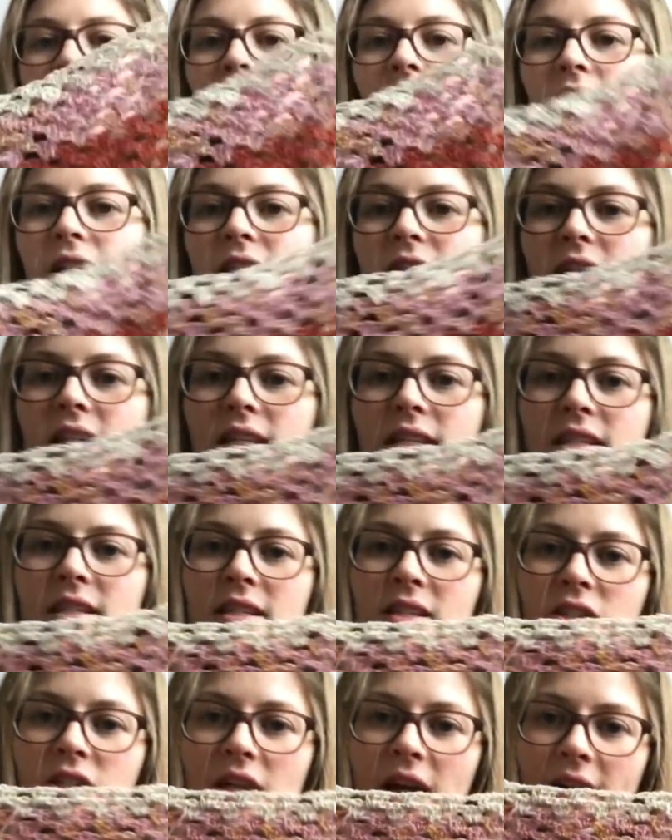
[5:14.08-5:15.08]
This
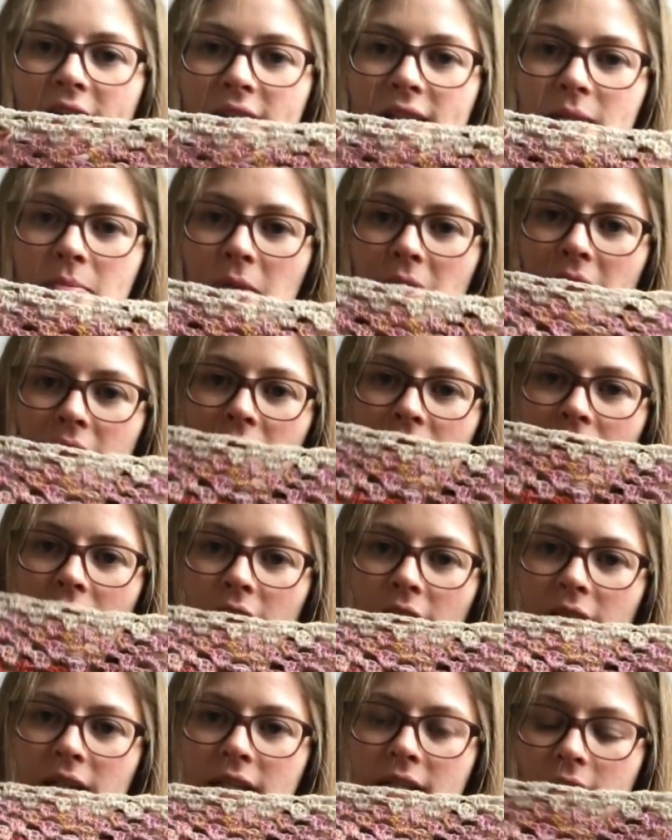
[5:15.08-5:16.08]
is Jasmine,
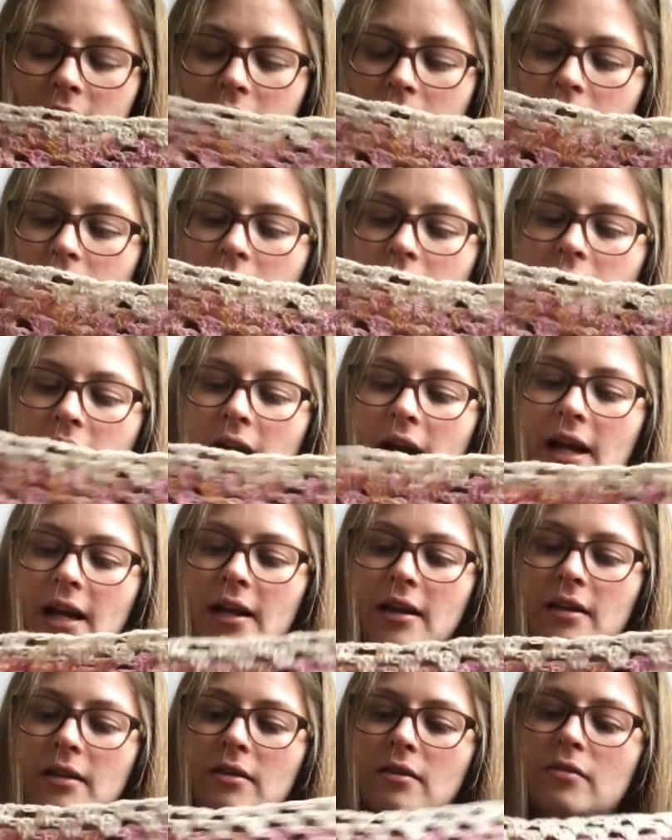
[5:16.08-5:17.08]
Honeysuckle
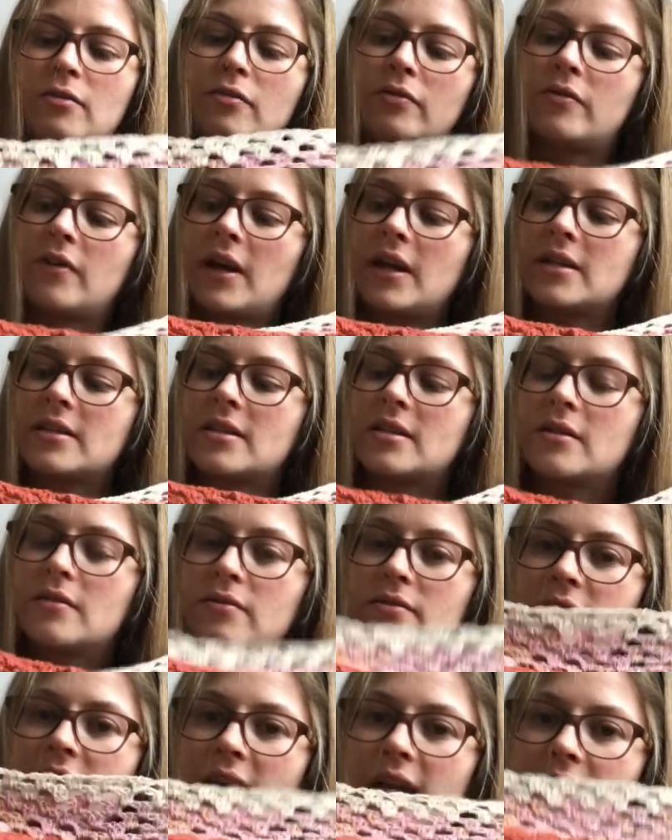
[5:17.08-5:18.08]
and
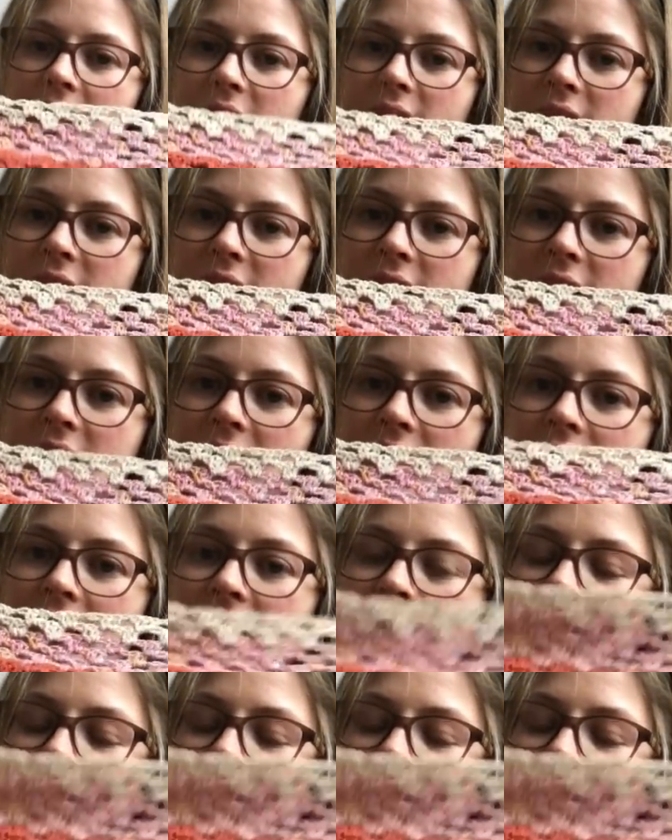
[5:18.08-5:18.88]
Festive Nights.